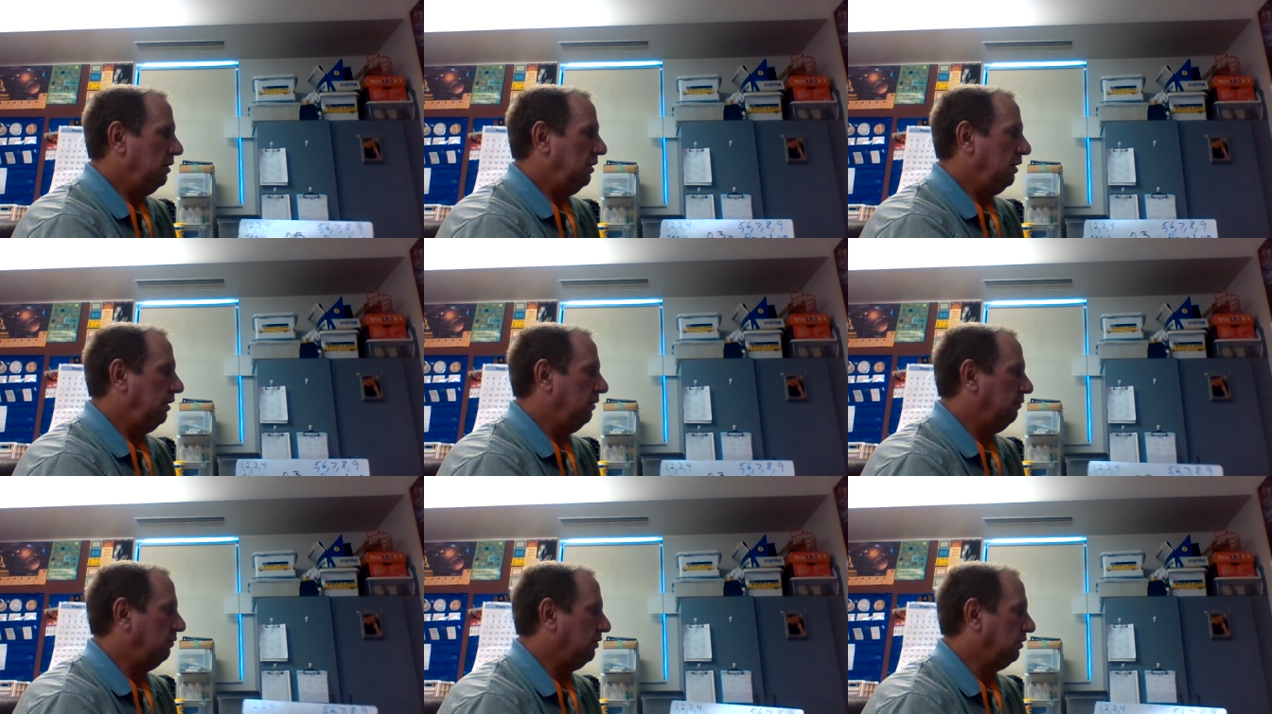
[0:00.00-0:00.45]

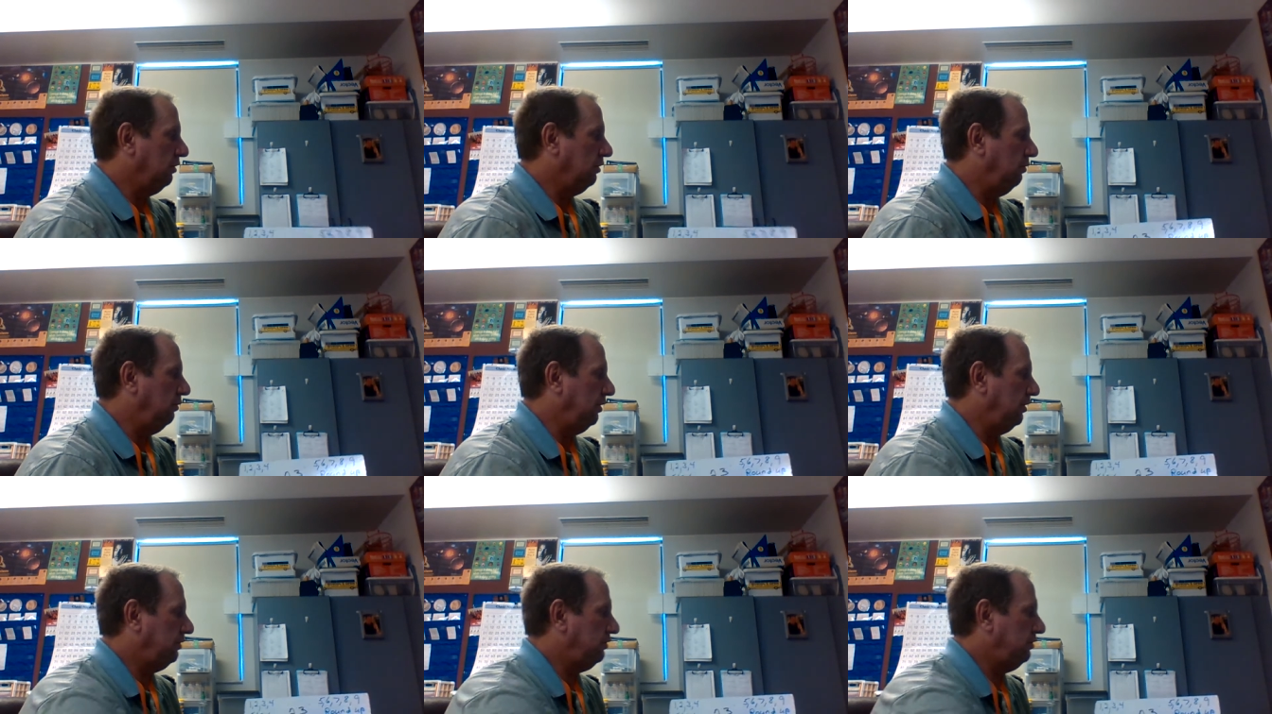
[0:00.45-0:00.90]
and we're
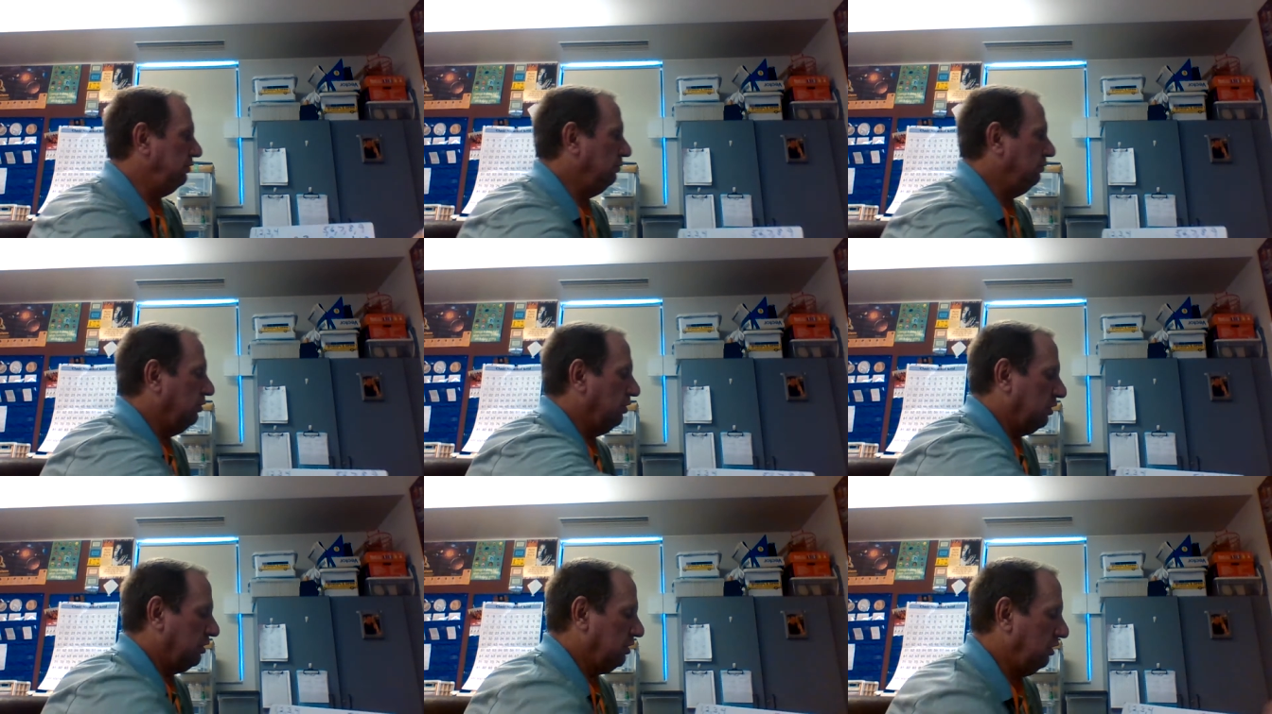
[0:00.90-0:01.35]
going to
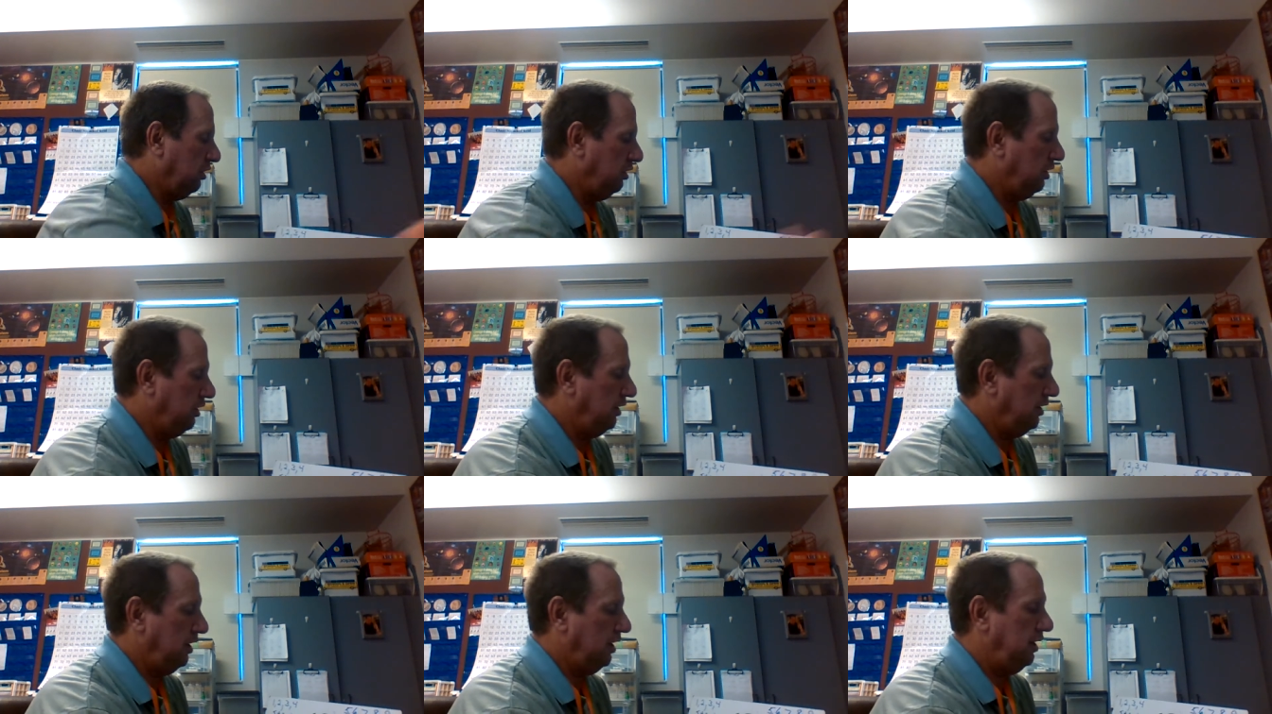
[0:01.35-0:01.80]
work
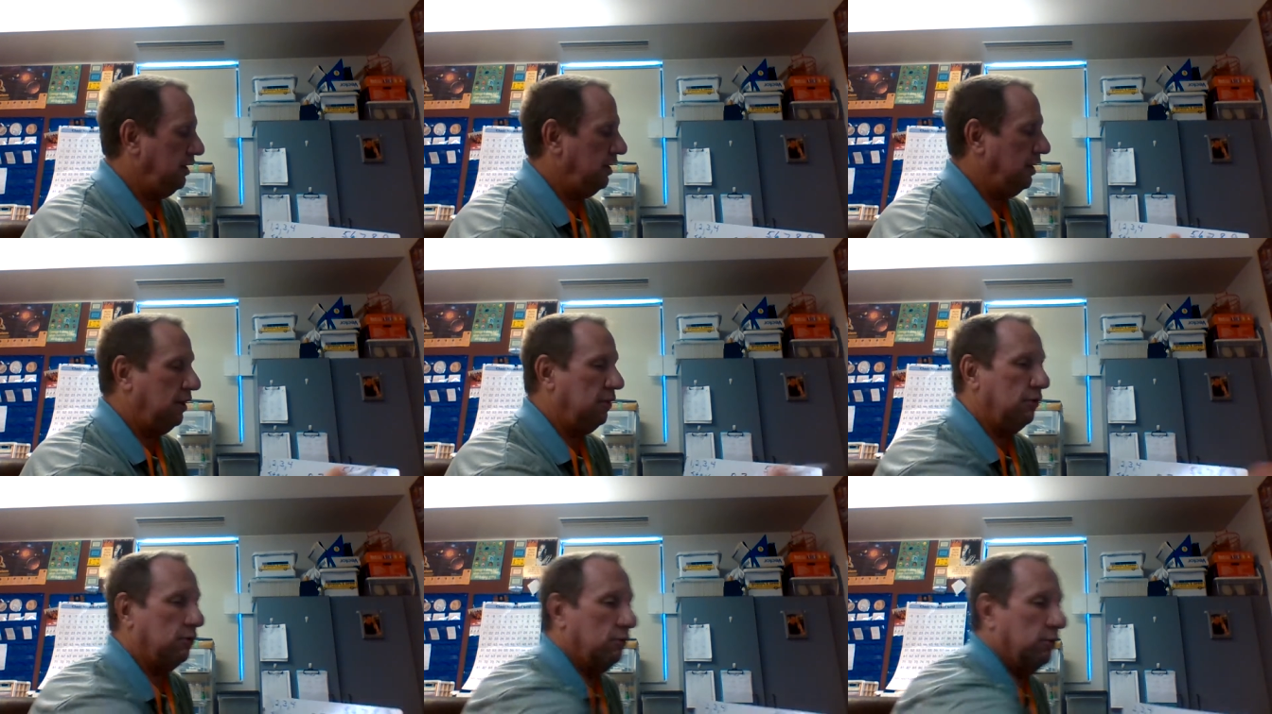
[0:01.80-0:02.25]
on
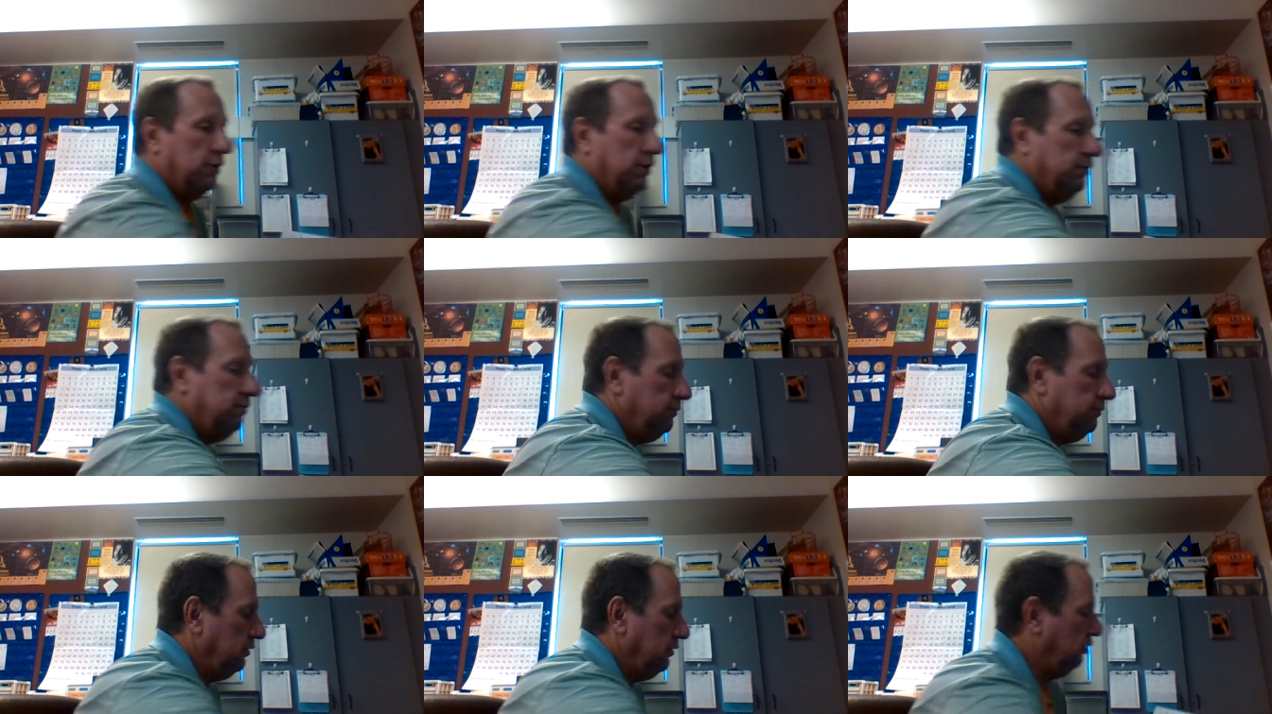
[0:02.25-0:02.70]
another one.